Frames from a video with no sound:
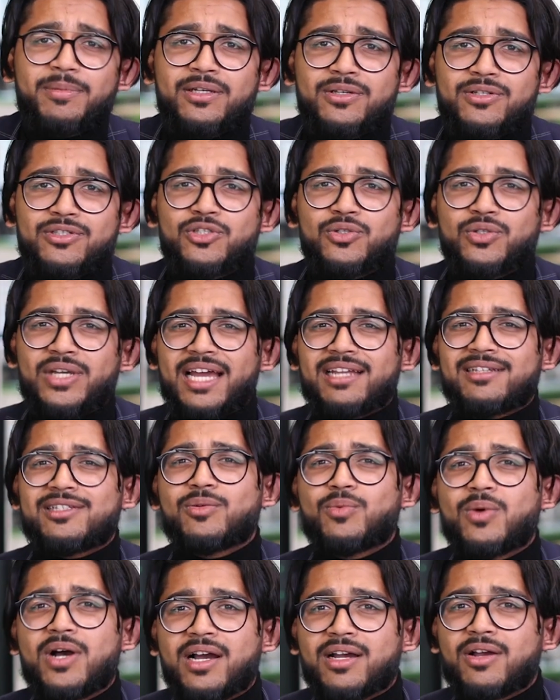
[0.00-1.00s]
because you get
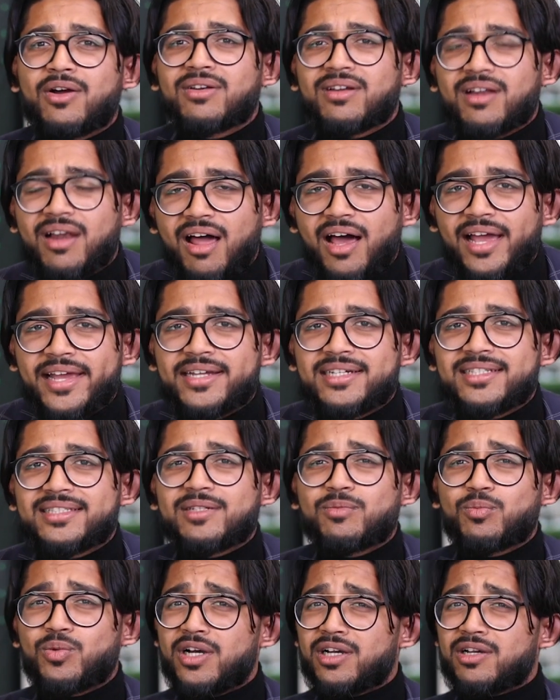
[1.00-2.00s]
to work on clients
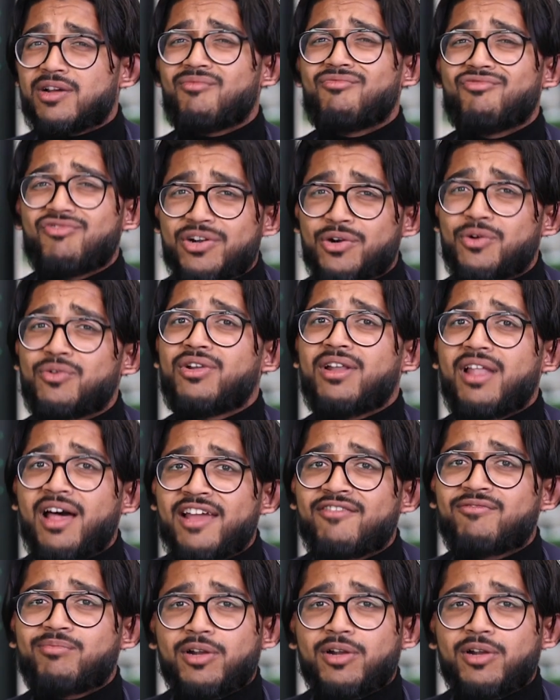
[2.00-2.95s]
and work on real life